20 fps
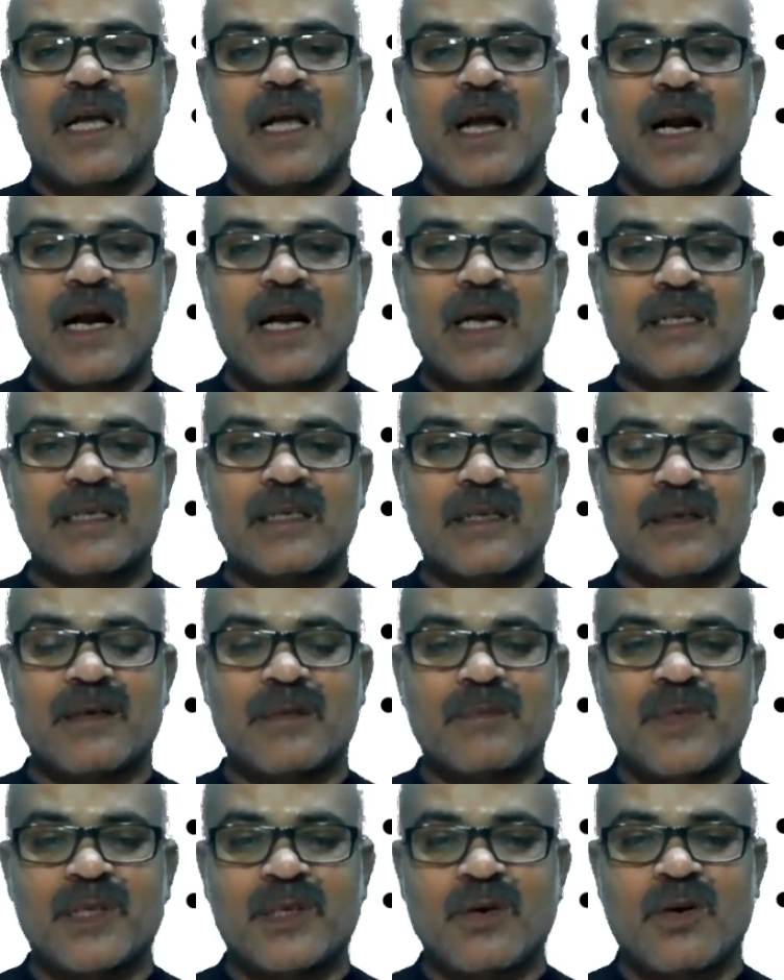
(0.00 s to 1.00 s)

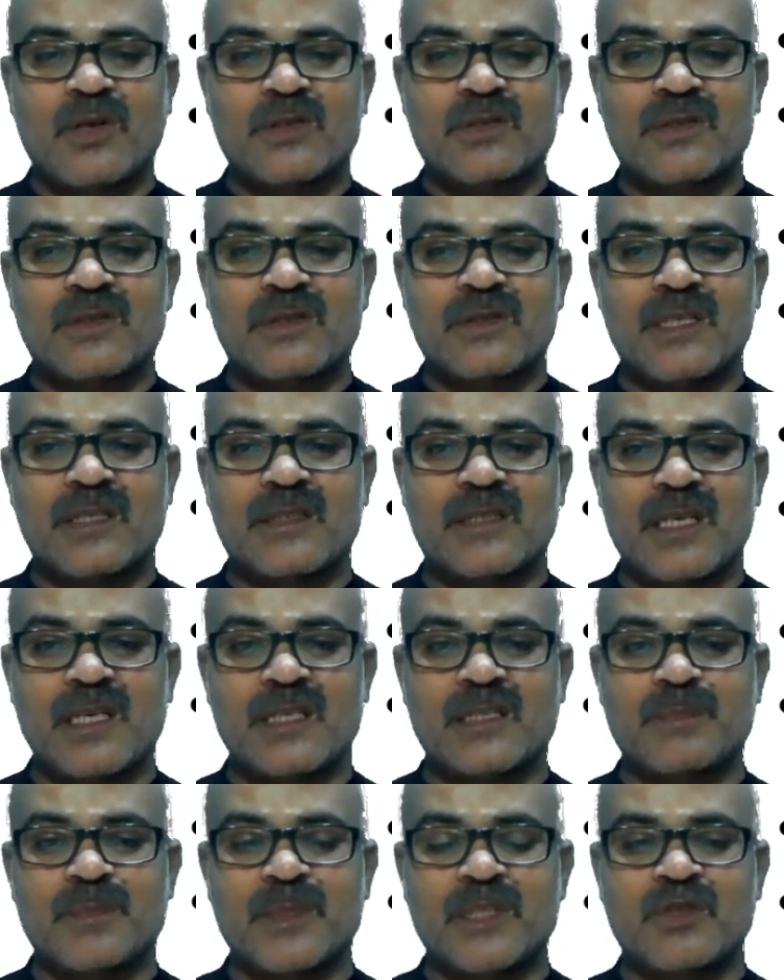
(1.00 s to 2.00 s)
and because this
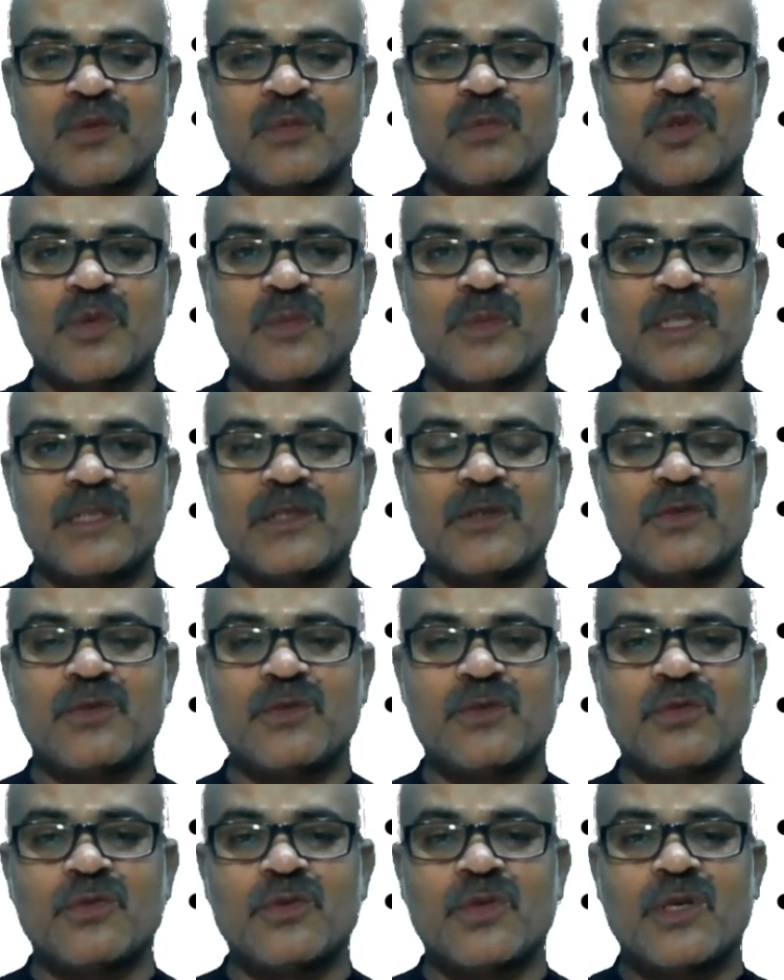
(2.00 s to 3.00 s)
is presumed to be due
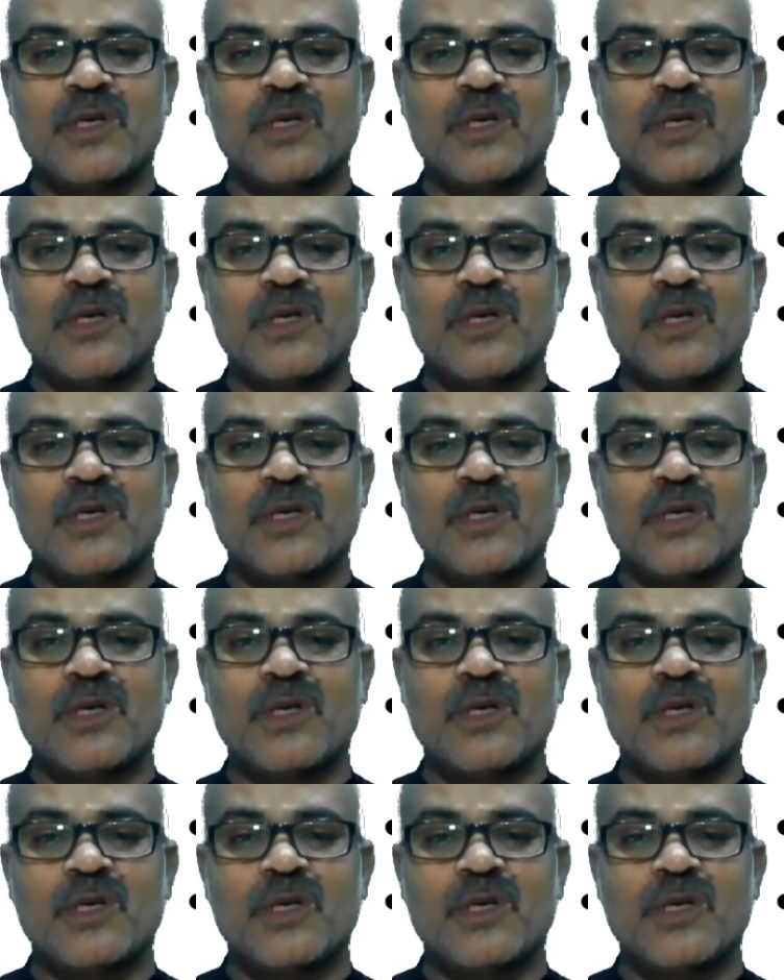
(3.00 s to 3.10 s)
to